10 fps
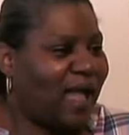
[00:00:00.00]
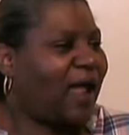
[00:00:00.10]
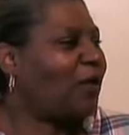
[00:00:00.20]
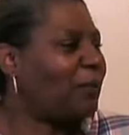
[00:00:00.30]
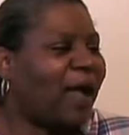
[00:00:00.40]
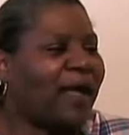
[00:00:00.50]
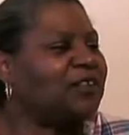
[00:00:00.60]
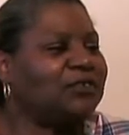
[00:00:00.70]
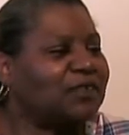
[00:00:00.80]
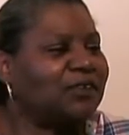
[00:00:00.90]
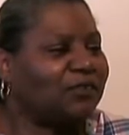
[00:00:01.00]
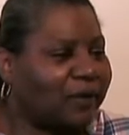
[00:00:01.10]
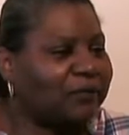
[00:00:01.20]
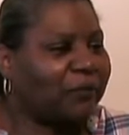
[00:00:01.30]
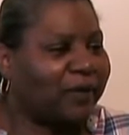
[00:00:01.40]
I don't mind doing the
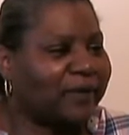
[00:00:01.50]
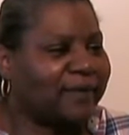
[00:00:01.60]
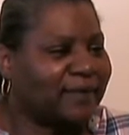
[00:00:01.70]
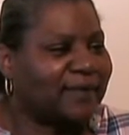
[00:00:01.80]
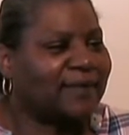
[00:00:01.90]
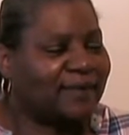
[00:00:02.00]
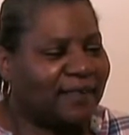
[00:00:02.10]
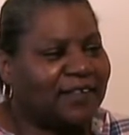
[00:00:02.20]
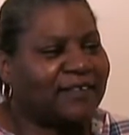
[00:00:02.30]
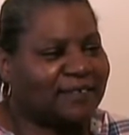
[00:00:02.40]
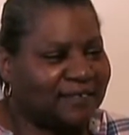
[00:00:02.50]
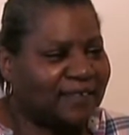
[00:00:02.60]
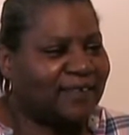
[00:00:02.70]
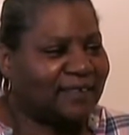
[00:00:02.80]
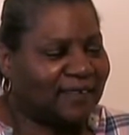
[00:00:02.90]
grunt work, mm-hmm. you know.
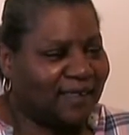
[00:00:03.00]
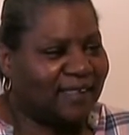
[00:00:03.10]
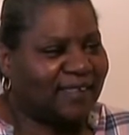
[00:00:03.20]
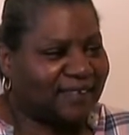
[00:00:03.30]
Yeah.